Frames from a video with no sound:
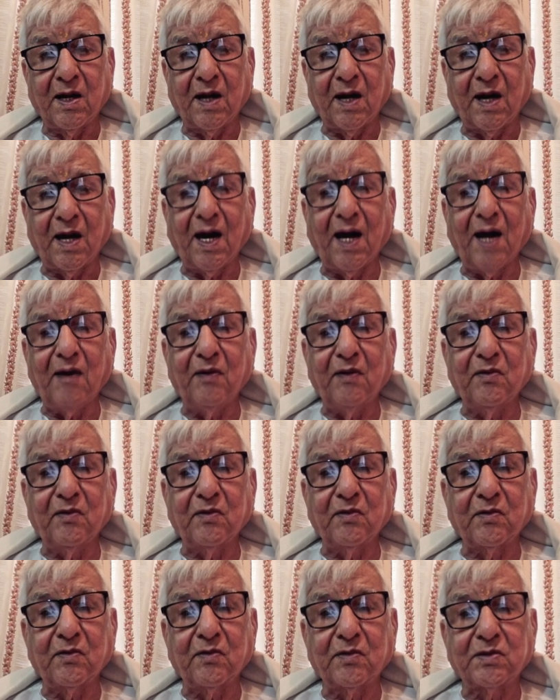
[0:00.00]
how
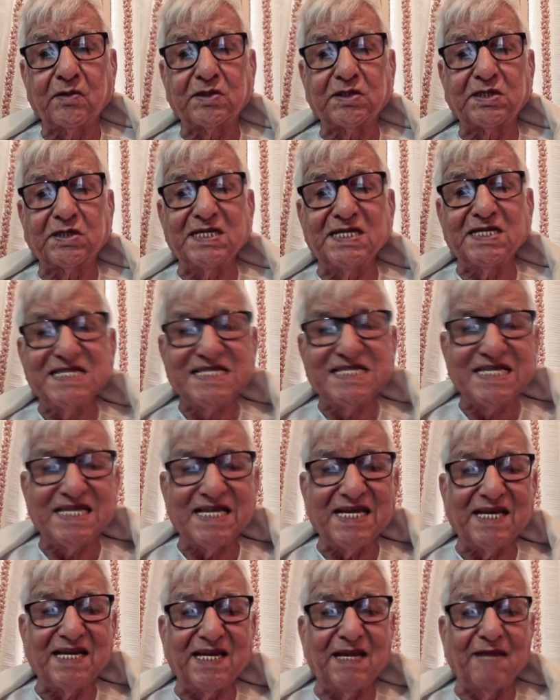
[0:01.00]

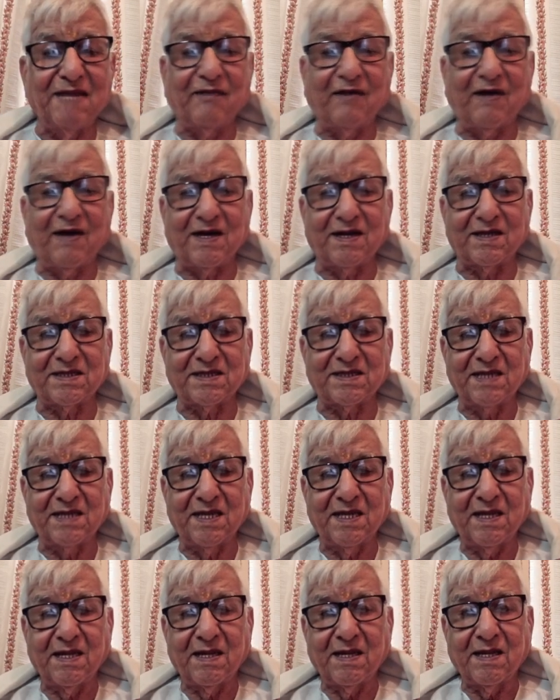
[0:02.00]
sincere he was
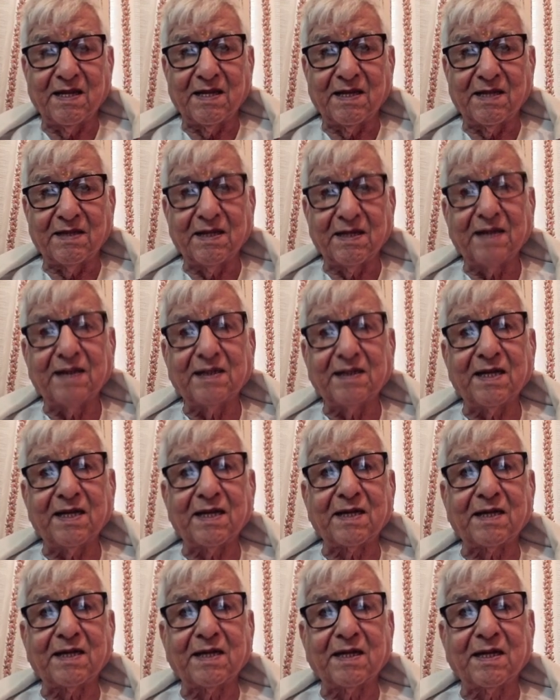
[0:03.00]
that
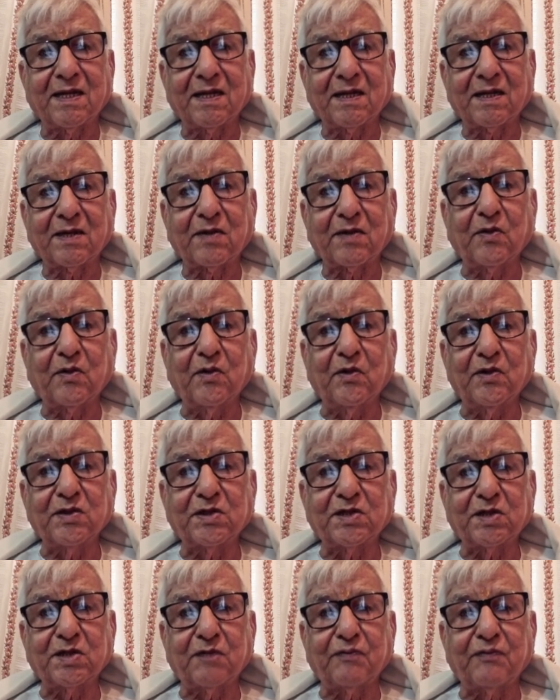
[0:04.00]
a
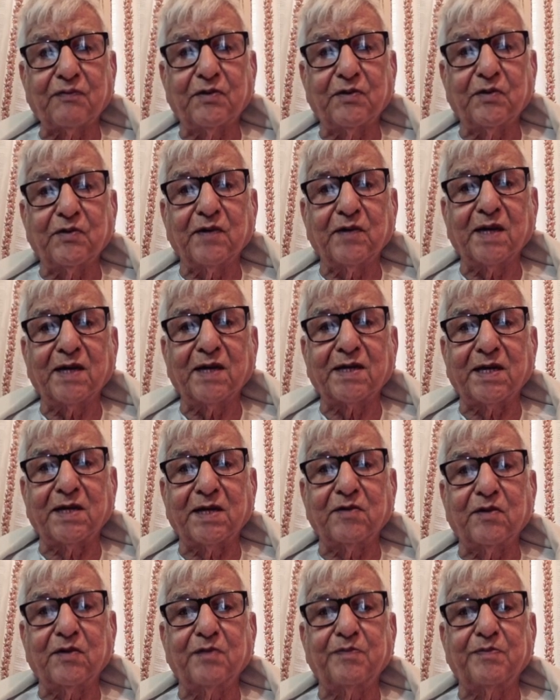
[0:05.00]
course of yoga
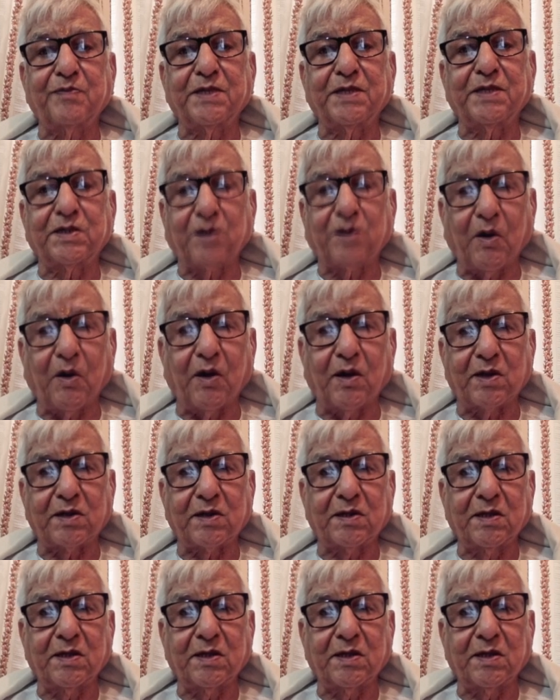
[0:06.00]
cannot be taught